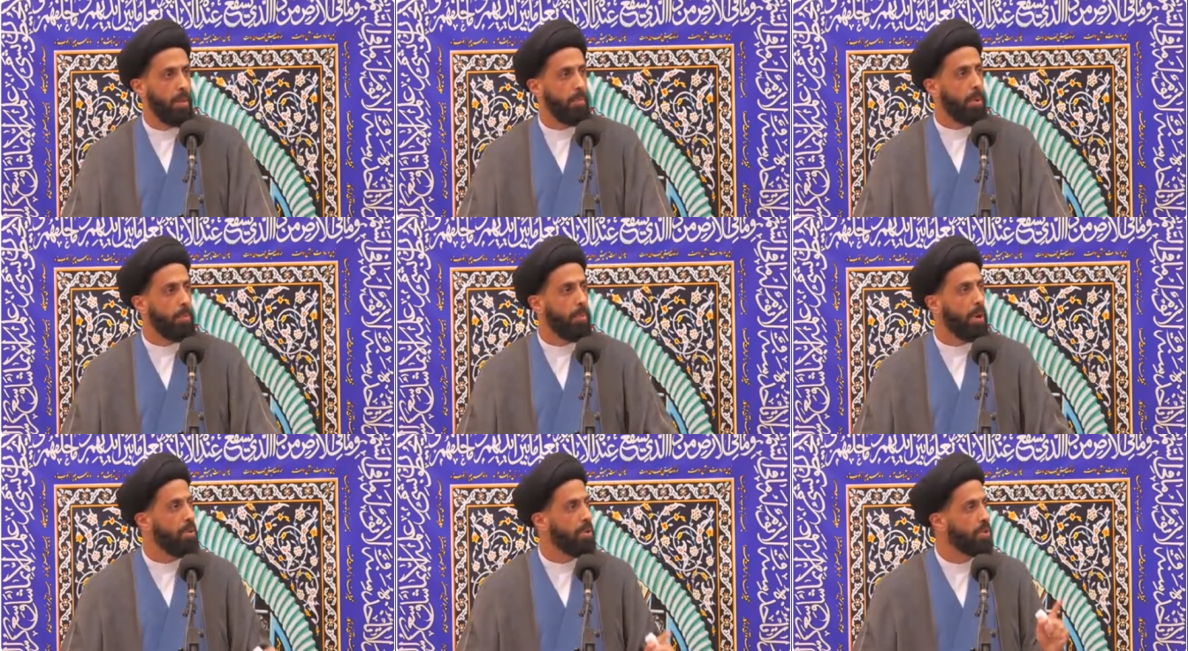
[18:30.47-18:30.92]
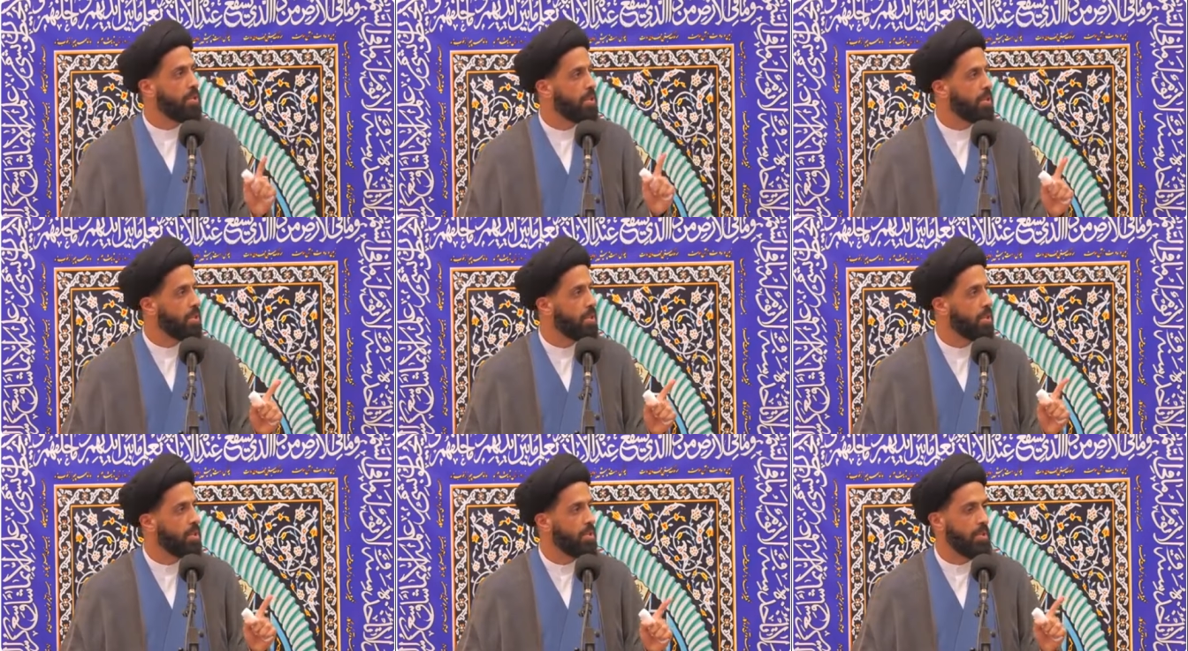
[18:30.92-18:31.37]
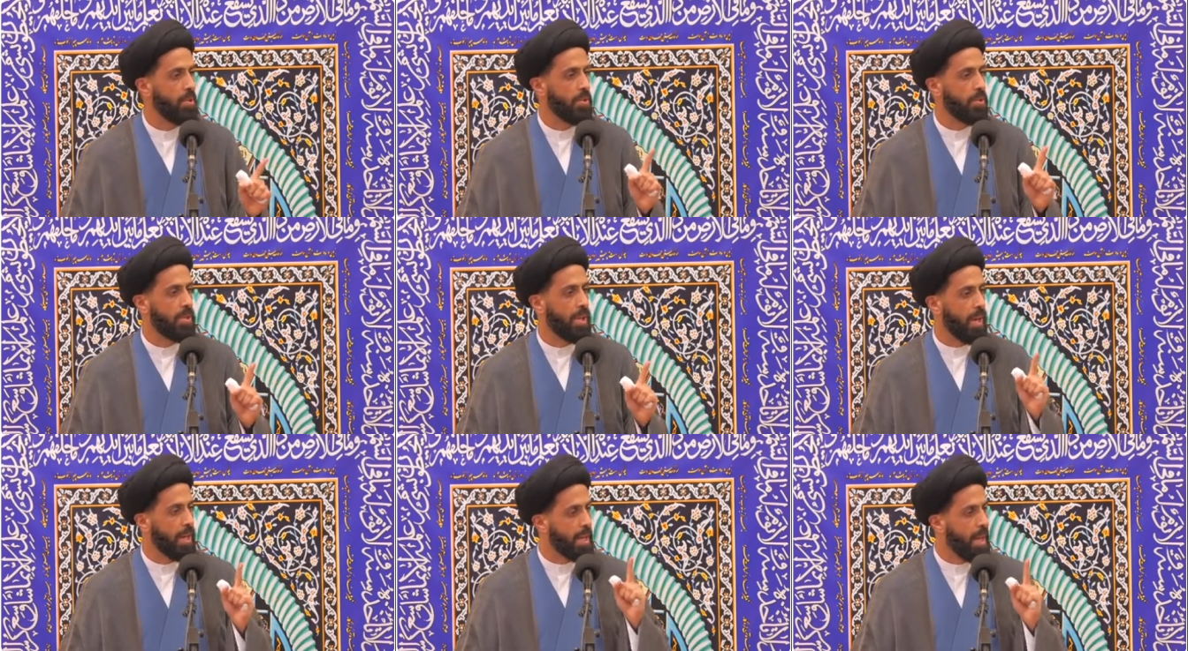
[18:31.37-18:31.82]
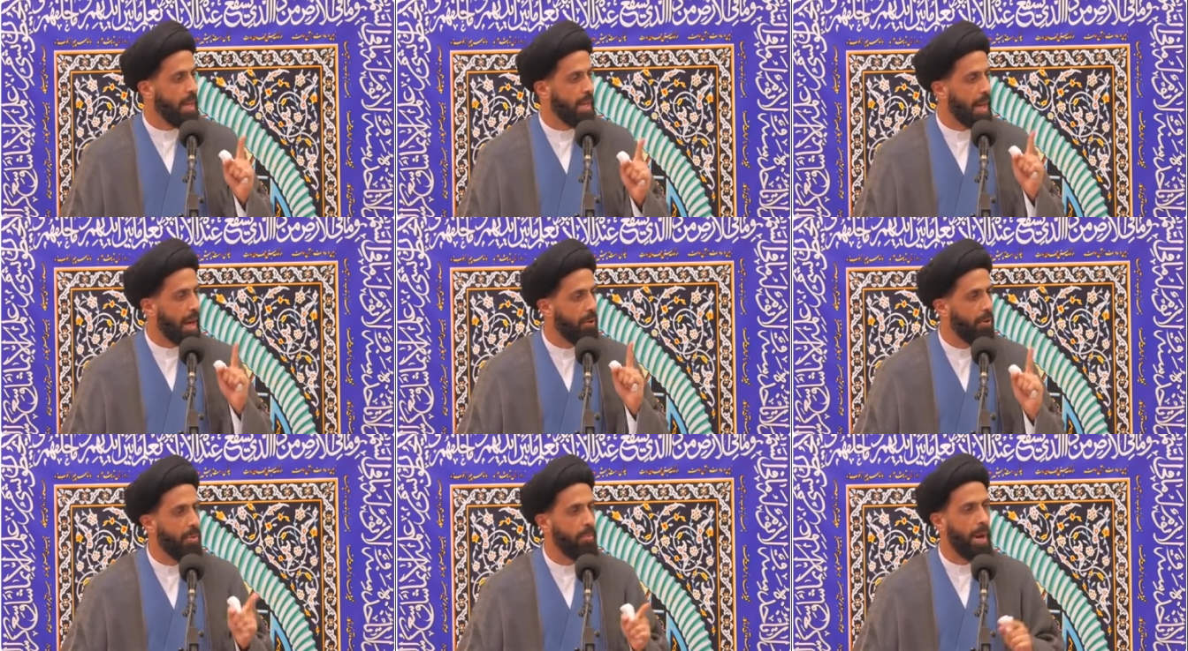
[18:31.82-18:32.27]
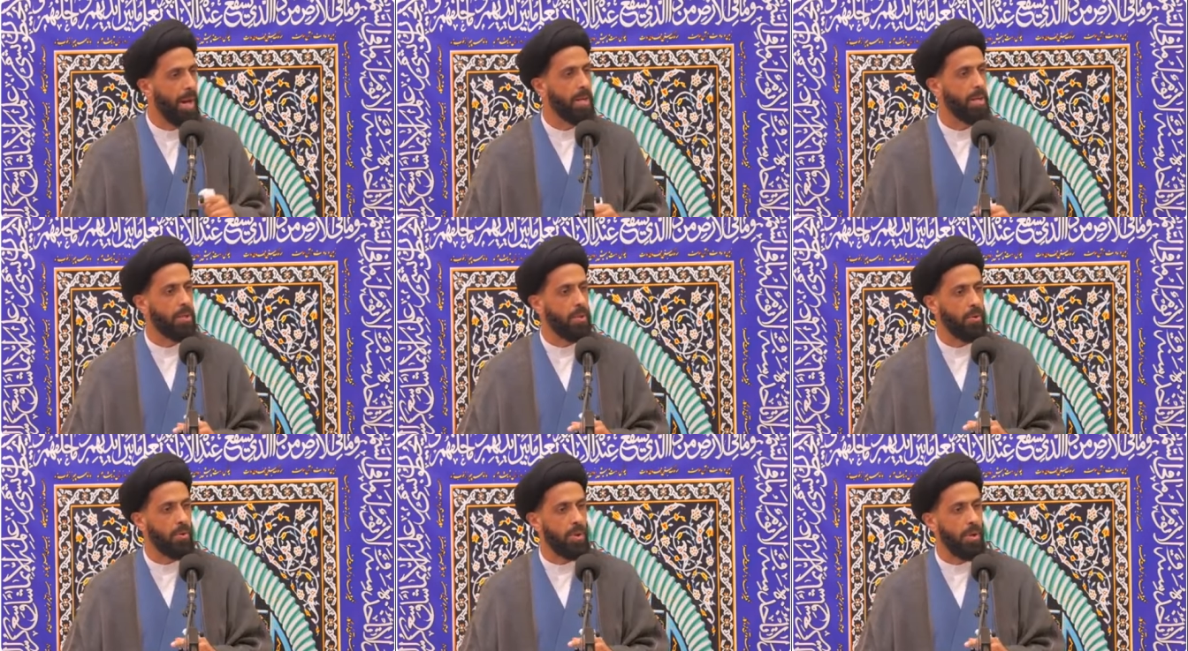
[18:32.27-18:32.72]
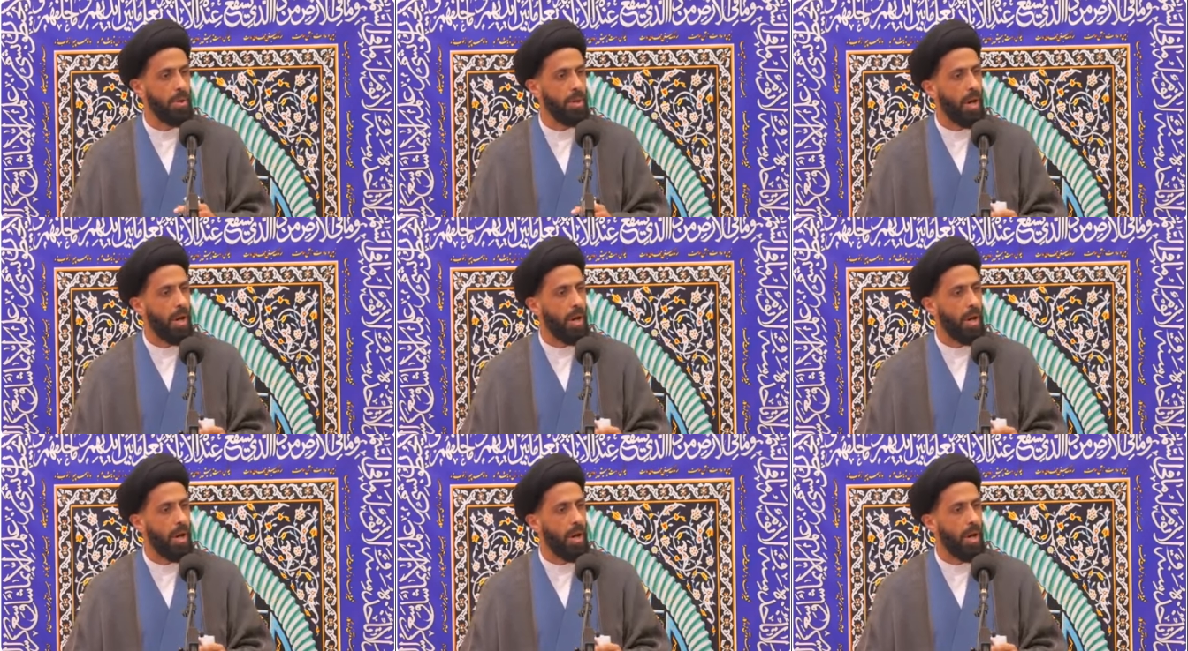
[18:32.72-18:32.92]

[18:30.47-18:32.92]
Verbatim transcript: But, brothers and sisters, again, I remind you,